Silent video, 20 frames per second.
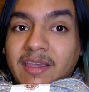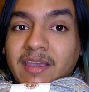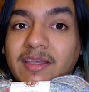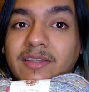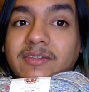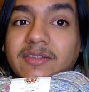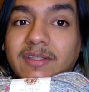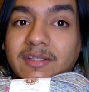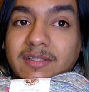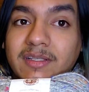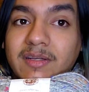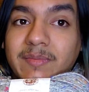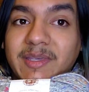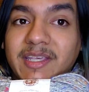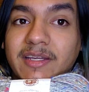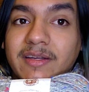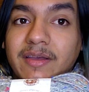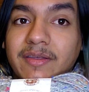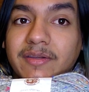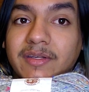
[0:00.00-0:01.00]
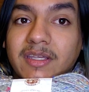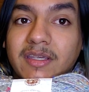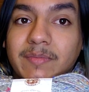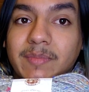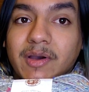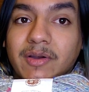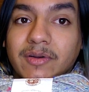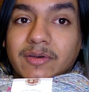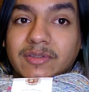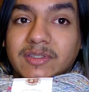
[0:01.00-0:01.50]
So this is going to be another
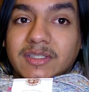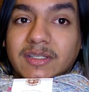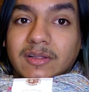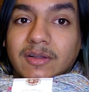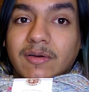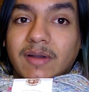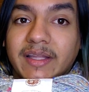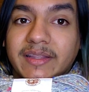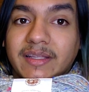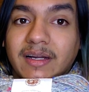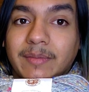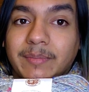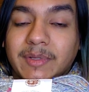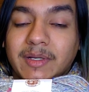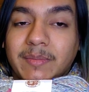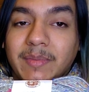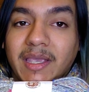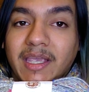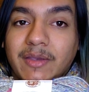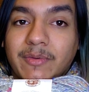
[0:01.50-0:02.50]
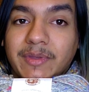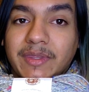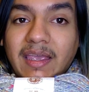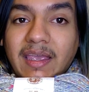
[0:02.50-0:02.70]
kimono silhouette that I'm going to make with it.